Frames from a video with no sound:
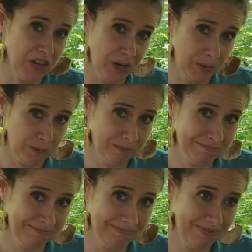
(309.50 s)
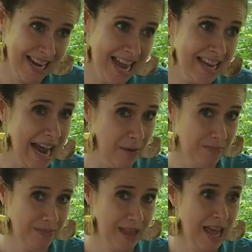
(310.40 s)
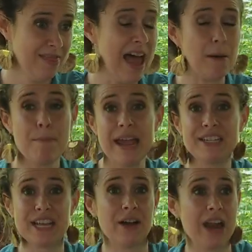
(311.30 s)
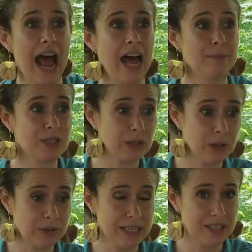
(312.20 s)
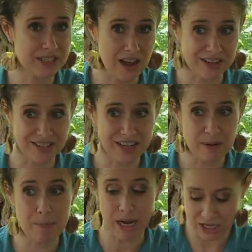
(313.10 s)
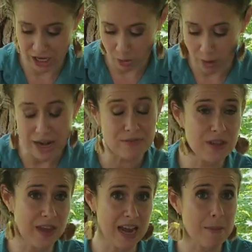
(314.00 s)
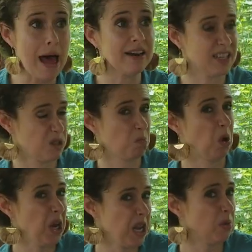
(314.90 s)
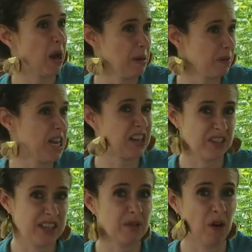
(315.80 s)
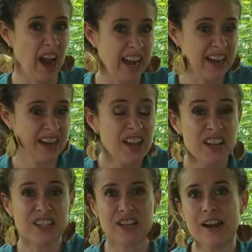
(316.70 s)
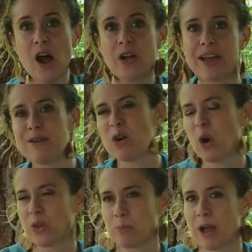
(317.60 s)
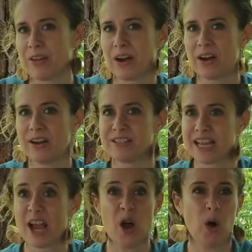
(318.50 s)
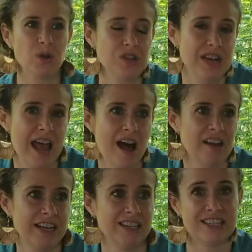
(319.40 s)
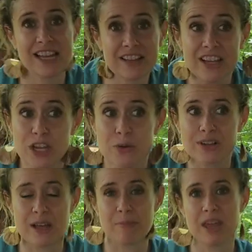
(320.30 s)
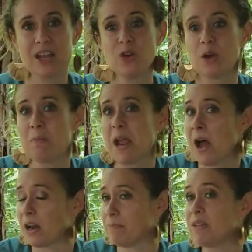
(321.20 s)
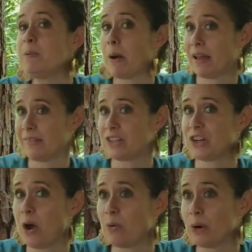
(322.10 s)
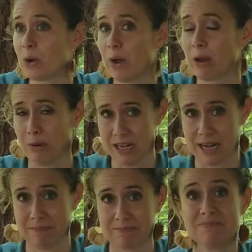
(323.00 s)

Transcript: you. Now, that may sound absolutely disgusting, but you know what? If you think about it, it's a pretty good way to protect yourself, right? So, you know, like if your older brother is like holding you down and tickling you or something, you could pee on him. He'd probably let you go real quick, wouldn't he?